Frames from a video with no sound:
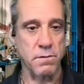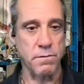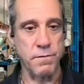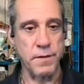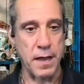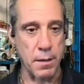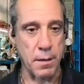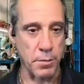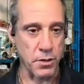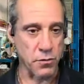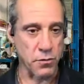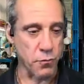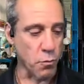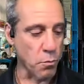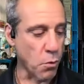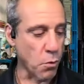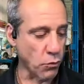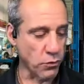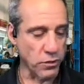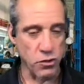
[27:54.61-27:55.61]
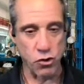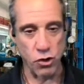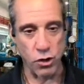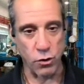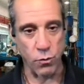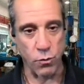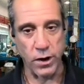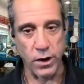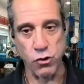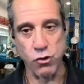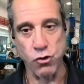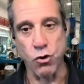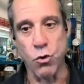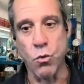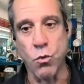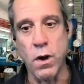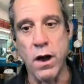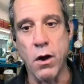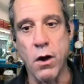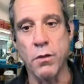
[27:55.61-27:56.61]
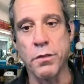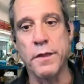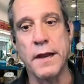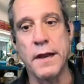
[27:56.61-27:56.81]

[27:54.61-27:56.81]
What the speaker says: and families for multi-generational wealth.